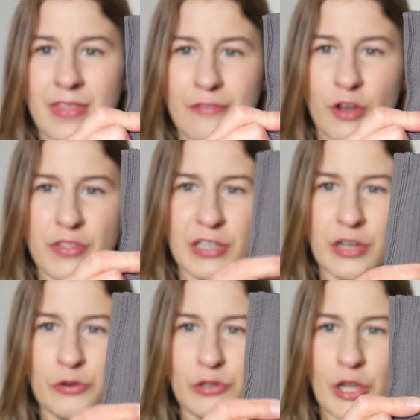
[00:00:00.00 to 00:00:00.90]
They've got the
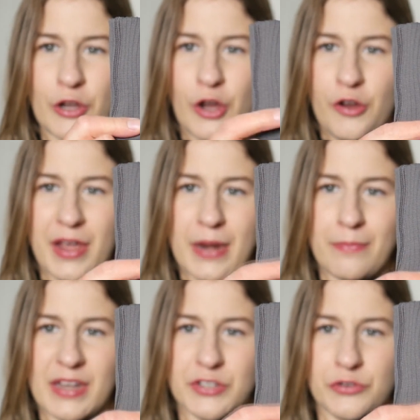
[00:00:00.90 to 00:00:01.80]
little logo
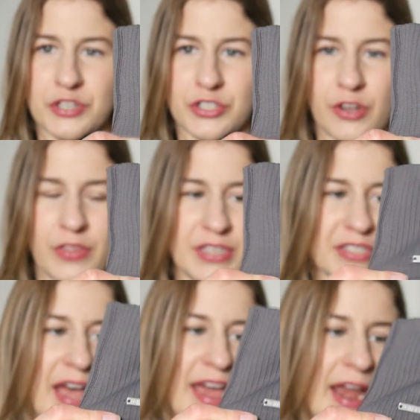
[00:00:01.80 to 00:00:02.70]
in metal just on the
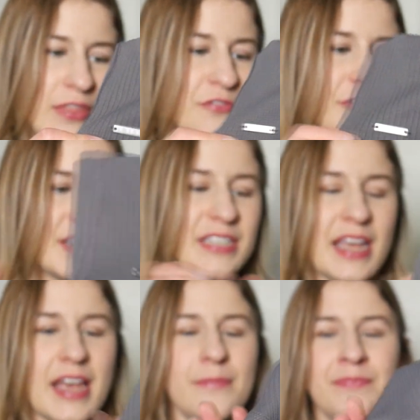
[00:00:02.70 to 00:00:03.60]
side at the front
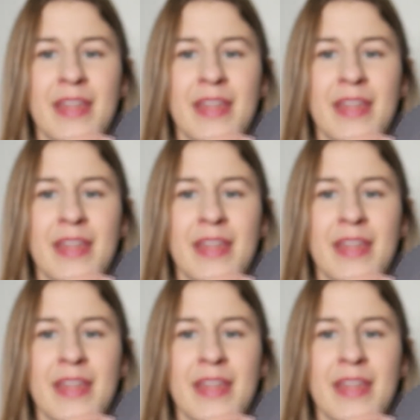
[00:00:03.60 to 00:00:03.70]
here.